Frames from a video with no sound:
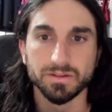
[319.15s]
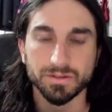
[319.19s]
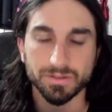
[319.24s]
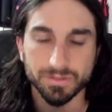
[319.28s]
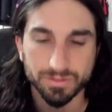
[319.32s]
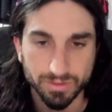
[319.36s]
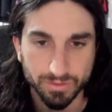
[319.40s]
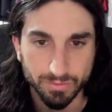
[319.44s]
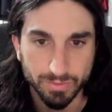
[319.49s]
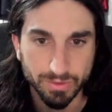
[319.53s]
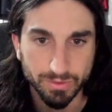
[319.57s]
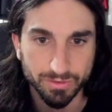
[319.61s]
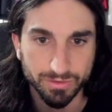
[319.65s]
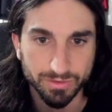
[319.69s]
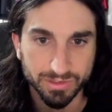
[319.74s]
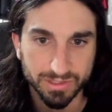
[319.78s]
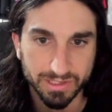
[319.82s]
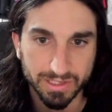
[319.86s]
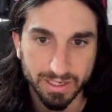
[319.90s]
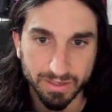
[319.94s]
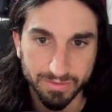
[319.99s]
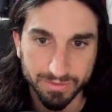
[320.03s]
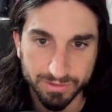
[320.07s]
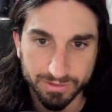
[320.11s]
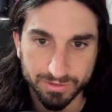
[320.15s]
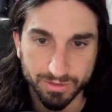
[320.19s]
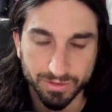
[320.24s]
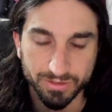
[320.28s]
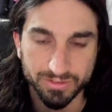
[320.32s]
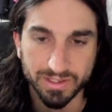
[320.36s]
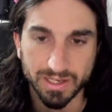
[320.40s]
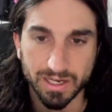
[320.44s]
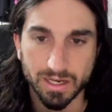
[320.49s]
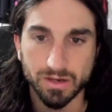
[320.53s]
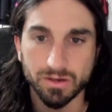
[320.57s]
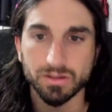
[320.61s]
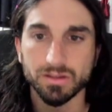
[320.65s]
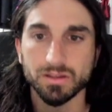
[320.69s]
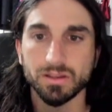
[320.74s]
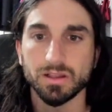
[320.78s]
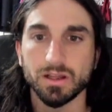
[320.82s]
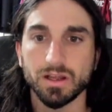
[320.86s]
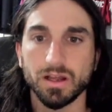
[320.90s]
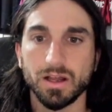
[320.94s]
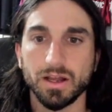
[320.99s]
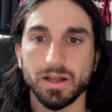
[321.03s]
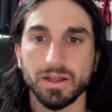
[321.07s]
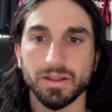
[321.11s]
So we will see how this turns out.
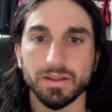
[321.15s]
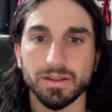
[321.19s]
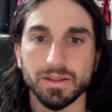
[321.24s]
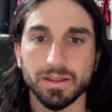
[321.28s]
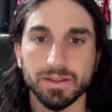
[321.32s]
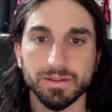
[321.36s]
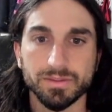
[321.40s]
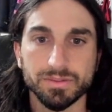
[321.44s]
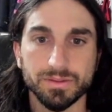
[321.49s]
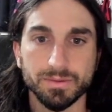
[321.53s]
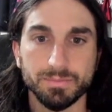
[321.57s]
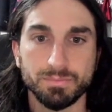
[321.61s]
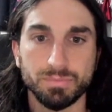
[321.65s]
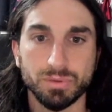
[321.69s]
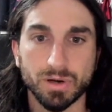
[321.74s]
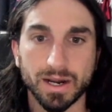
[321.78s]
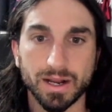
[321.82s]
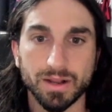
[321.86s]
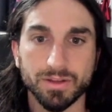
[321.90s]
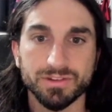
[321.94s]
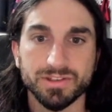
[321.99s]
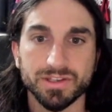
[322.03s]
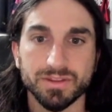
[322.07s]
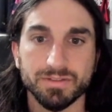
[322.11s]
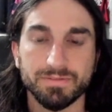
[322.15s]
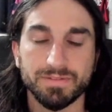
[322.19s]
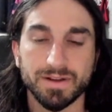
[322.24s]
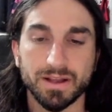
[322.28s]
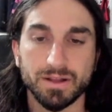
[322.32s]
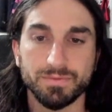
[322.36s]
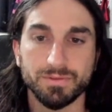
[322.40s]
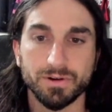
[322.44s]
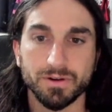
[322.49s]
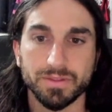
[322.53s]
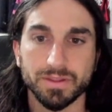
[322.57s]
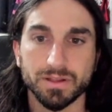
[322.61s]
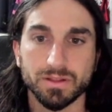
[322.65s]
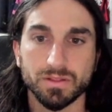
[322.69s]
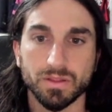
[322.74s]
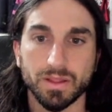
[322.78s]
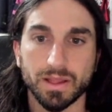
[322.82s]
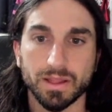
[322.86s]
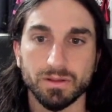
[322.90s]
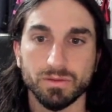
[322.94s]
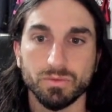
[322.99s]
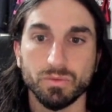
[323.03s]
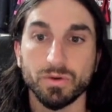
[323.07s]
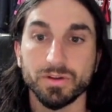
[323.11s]
The Browns said the final verdict
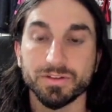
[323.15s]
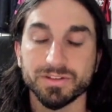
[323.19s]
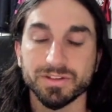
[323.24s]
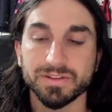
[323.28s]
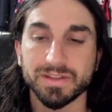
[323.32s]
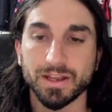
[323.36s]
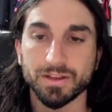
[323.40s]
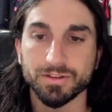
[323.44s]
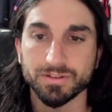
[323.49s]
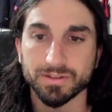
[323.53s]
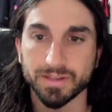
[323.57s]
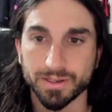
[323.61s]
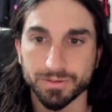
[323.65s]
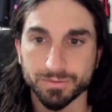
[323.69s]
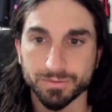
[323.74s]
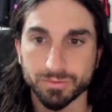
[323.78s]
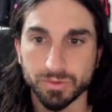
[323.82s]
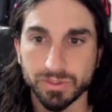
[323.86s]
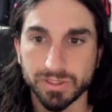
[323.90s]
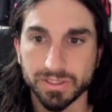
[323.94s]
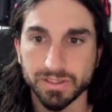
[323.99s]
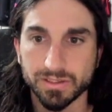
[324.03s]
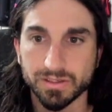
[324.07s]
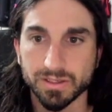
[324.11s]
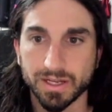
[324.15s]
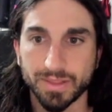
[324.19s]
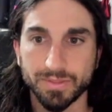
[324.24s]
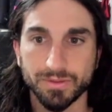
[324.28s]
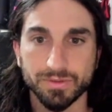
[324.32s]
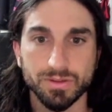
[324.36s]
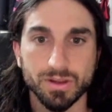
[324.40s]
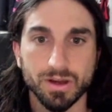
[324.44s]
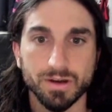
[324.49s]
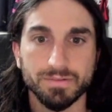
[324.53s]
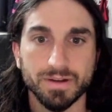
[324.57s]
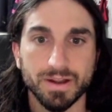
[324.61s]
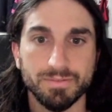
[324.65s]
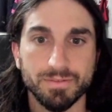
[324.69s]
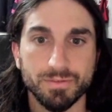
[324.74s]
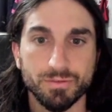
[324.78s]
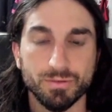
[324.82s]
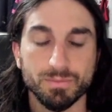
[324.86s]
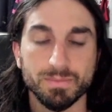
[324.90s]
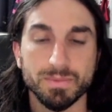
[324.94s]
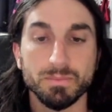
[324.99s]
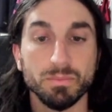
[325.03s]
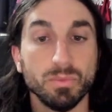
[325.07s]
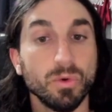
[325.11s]
was announced last week. I don't know if I've ever
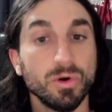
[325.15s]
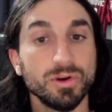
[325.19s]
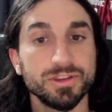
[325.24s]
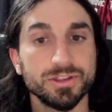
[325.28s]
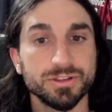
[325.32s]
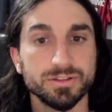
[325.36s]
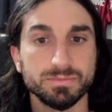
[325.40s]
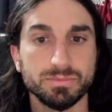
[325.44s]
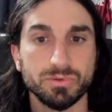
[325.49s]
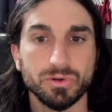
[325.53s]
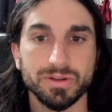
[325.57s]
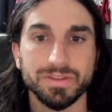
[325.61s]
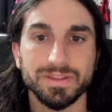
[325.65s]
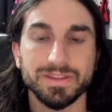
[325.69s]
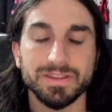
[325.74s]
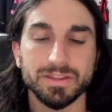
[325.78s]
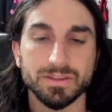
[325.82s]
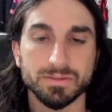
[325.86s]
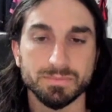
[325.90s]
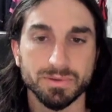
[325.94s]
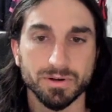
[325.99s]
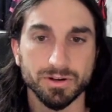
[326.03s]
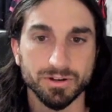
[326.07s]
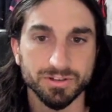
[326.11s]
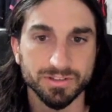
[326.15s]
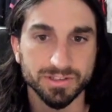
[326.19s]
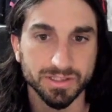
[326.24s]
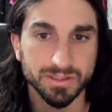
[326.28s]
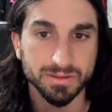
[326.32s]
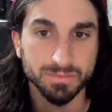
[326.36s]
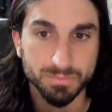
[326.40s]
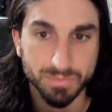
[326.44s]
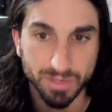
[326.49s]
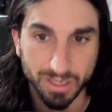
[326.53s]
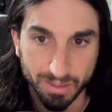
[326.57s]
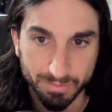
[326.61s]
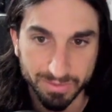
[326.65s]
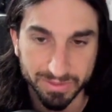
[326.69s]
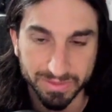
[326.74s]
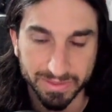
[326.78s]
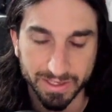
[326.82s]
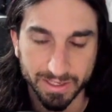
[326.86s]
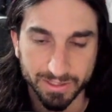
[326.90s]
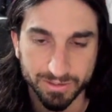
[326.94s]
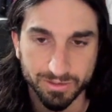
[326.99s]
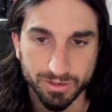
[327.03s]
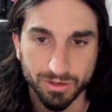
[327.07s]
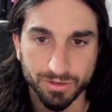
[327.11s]
been more disappointed in a person, Brown being the
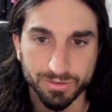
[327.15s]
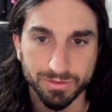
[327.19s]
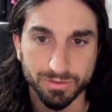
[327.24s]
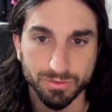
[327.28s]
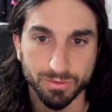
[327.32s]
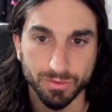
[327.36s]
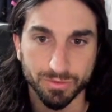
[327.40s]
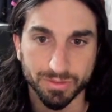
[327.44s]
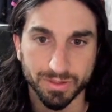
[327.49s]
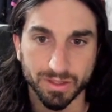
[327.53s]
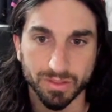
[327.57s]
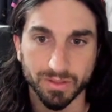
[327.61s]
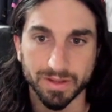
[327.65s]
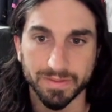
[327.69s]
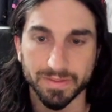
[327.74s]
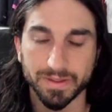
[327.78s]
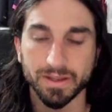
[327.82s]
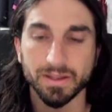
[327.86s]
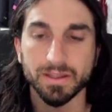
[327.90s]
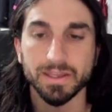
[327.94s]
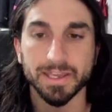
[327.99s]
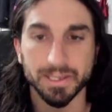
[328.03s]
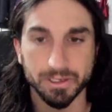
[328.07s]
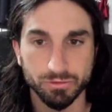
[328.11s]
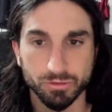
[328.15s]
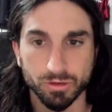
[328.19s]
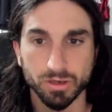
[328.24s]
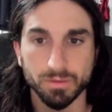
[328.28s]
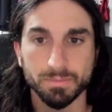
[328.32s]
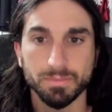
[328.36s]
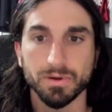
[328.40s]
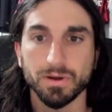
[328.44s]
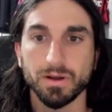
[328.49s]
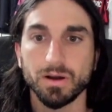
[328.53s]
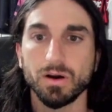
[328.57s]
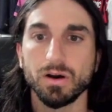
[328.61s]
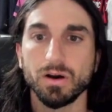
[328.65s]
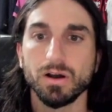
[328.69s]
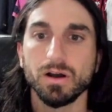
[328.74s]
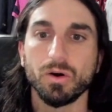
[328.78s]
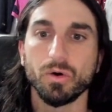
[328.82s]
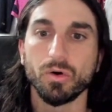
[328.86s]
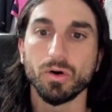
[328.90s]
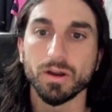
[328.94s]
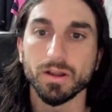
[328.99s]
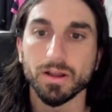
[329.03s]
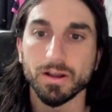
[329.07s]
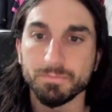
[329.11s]
head coach of North Carolina, a group
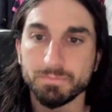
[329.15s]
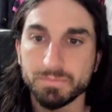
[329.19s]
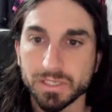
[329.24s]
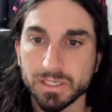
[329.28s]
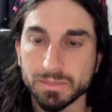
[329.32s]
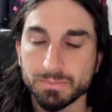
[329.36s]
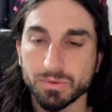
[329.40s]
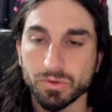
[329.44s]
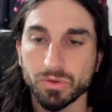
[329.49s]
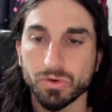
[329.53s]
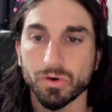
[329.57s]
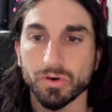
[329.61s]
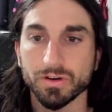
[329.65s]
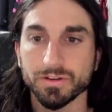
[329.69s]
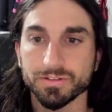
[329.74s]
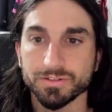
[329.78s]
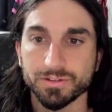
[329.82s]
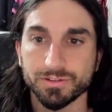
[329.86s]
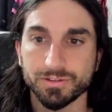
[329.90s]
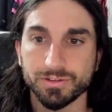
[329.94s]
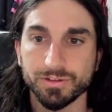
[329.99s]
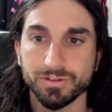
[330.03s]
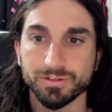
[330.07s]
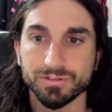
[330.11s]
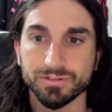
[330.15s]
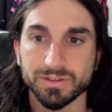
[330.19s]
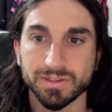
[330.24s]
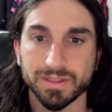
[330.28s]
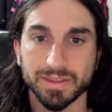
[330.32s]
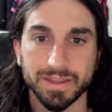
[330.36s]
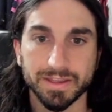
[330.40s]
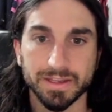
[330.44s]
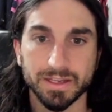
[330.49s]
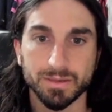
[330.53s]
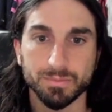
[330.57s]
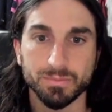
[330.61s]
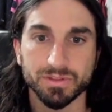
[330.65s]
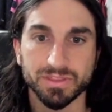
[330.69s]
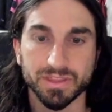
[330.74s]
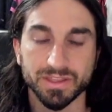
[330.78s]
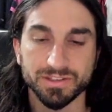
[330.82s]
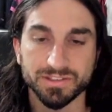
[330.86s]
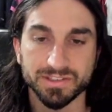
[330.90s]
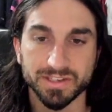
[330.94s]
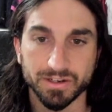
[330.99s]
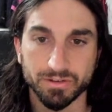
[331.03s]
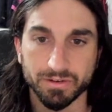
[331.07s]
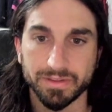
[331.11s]
or of people or institution than I am with
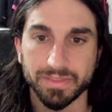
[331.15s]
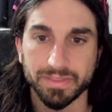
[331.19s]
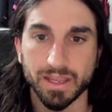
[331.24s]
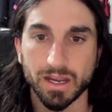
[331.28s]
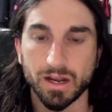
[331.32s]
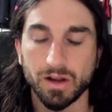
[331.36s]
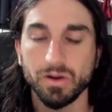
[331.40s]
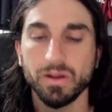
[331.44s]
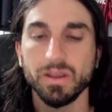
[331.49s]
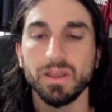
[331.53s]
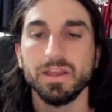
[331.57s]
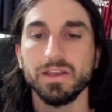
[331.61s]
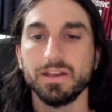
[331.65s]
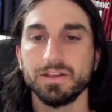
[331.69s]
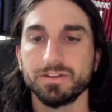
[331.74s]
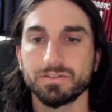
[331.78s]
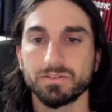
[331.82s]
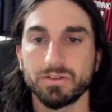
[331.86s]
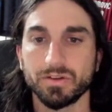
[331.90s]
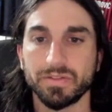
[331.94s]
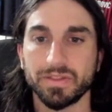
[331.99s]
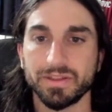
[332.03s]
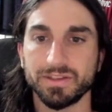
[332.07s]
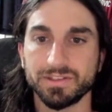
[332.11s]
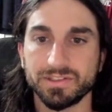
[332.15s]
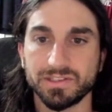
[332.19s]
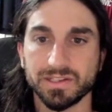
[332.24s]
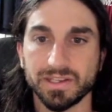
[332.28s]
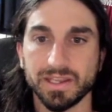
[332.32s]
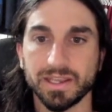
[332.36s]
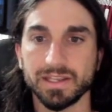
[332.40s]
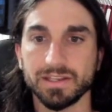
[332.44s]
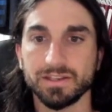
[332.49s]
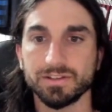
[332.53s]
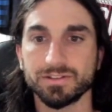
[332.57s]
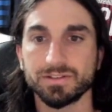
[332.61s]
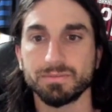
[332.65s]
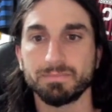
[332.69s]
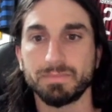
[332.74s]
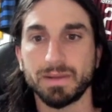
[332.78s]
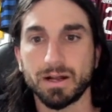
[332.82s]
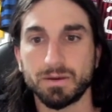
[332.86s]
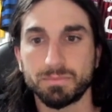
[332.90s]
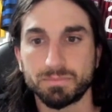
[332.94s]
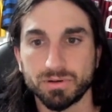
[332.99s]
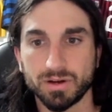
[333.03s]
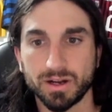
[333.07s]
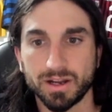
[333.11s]
NCAA right now. It's clear that NCAA is
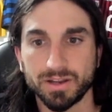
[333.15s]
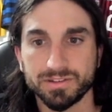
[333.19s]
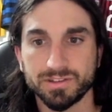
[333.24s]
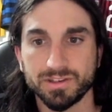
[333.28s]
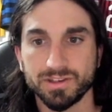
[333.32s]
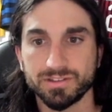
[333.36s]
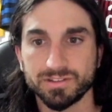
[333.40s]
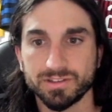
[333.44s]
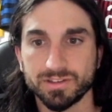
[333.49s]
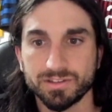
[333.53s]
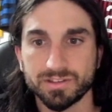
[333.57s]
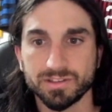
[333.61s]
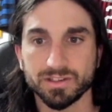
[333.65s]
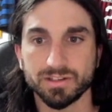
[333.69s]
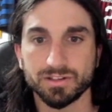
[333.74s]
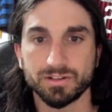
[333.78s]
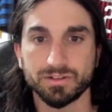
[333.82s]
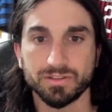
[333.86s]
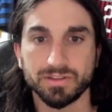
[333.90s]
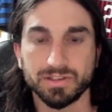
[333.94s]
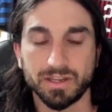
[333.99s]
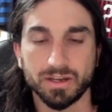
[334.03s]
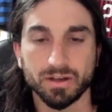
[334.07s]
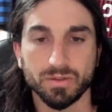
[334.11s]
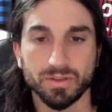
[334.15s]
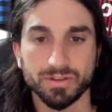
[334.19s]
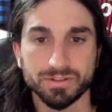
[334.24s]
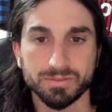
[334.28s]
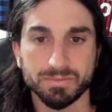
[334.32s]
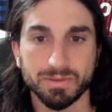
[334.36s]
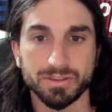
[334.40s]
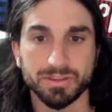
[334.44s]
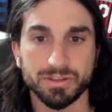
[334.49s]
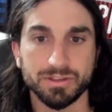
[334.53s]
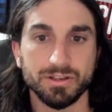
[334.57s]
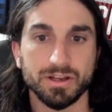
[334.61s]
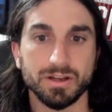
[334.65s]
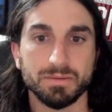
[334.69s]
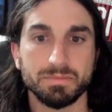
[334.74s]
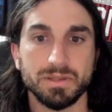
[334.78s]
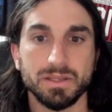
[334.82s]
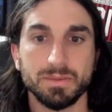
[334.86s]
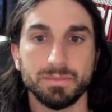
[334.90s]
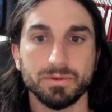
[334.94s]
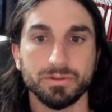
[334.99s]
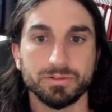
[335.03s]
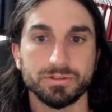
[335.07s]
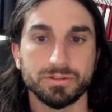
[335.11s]
about processes and couldn't care less about the young
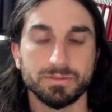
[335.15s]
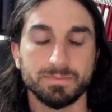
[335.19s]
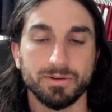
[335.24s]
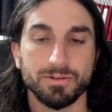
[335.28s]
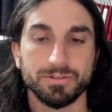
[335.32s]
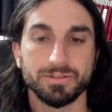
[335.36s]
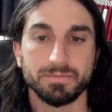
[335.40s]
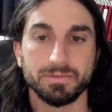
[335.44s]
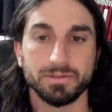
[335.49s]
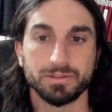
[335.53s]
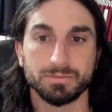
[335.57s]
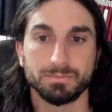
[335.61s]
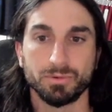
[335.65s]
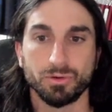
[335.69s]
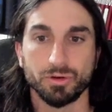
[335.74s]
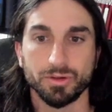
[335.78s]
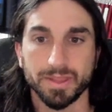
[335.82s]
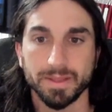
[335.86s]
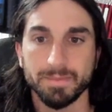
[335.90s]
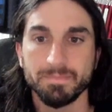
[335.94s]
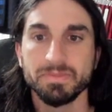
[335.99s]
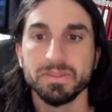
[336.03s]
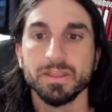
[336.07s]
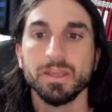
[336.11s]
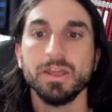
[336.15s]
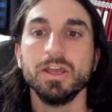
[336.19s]
people supposed to be supporting.